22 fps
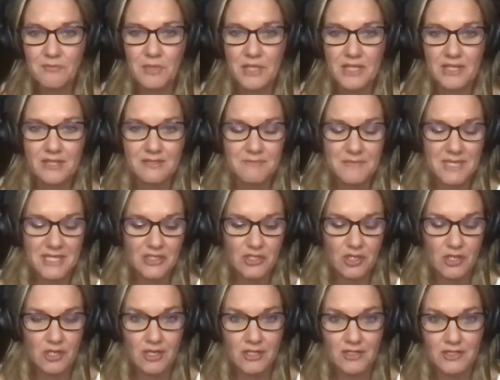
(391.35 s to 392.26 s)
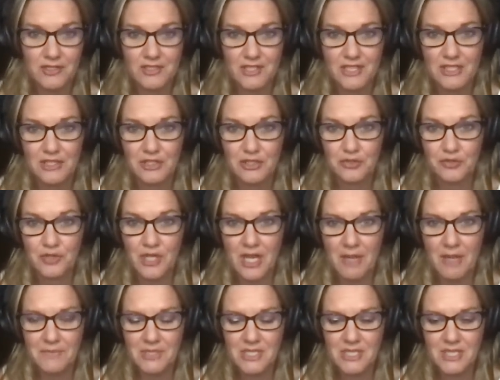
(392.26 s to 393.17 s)
because my jaw just like
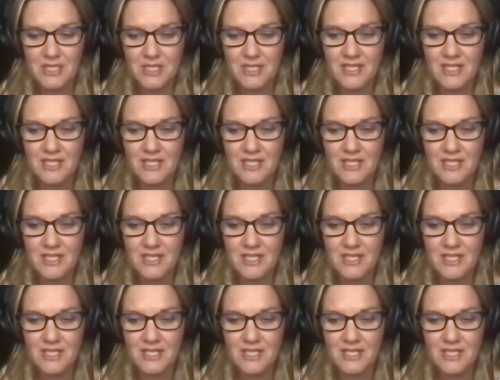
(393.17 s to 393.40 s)
dropped.